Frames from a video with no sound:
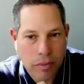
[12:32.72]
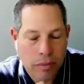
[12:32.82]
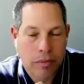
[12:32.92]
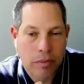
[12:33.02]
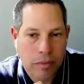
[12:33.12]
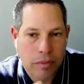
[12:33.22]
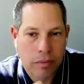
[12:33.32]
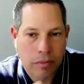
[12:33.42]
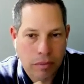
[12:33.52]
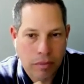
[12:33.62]

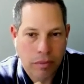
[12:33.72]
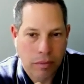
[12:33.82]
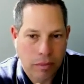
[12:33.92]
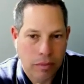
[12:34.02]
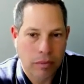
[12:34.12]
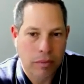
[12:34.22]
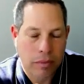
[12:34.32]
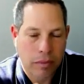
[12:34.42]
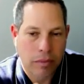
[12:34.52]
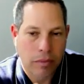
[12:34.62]

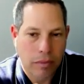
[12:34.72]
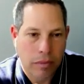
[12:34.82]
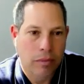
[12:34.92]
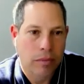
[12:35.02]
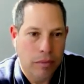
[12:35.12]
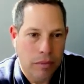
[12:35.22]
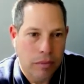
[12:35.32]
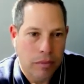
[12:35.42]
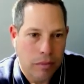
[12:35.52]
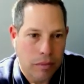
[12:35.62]

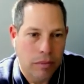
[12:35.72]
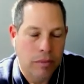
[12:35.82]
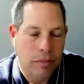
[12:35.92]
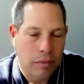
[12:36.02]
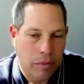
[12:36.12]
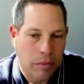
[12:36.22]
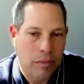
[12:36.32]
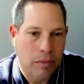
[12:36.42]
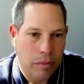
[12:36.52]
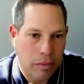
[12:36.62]

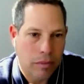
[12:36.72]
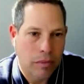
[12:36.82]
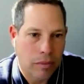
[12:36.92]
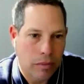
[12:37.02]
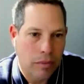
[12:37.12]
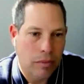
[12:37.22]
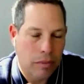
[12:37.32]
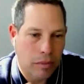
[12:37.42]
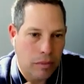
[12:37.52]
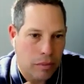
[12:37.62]

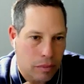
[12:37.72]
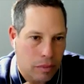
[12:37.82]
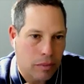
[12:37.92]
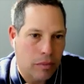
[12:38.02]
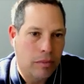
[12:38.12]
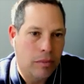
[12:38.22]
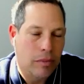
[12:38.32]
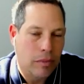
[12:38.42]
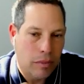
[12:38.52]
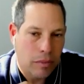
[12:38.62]

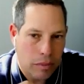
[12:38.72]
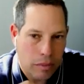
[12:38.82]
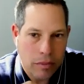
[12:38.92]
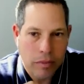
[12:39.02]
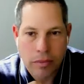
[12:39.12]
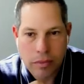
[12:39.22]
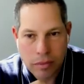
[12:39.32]
The person shown says nothing.